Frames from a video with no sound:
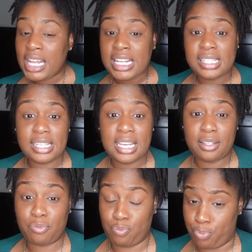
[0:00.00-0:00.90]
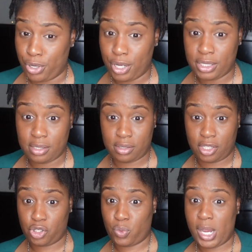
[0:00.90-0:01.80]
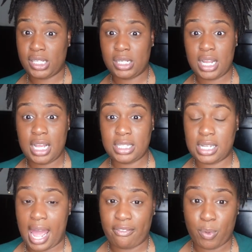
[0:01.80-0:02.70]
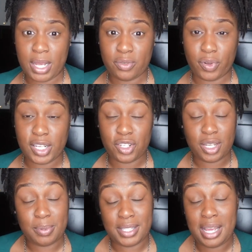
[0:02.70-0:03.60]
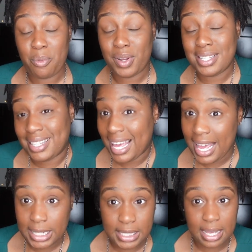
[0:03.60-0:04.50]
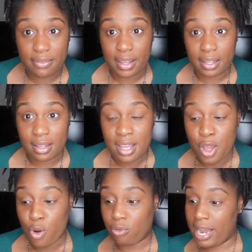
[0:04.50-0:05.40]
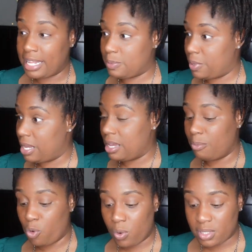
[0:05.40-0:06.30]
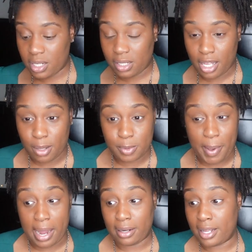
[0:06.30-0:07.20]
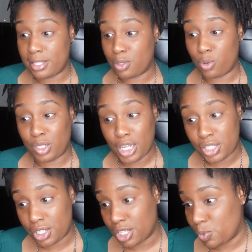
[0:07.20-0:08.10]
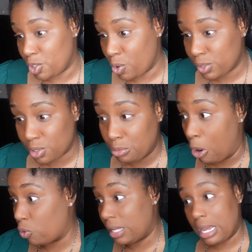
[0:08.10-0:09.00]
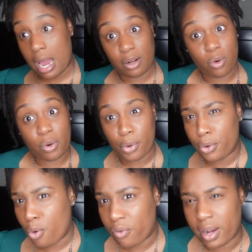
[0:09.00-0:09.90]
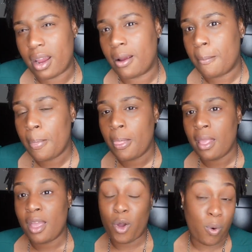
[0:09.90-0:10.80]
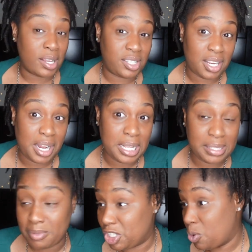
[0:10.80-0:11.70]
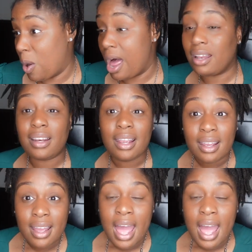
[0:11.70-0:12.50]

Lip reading: See Boog's situation in his life with his relationship, see him with his kids, even Raz B, him going to the clubs, battling his little addiction, because we know it's a little Okiana going on over there, questioning his sexuality.